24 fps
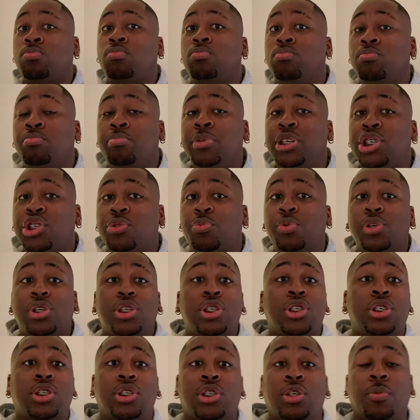
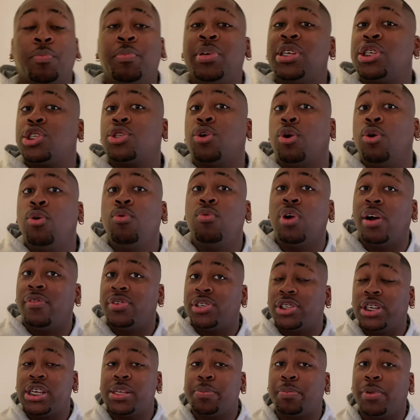Mr. whoever
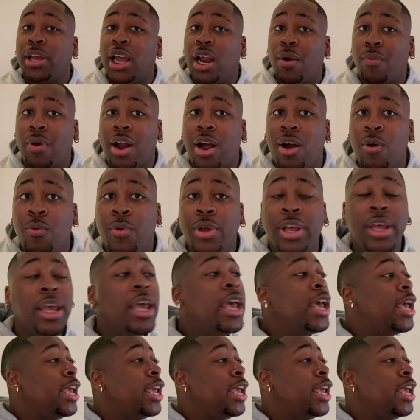she's playing around with.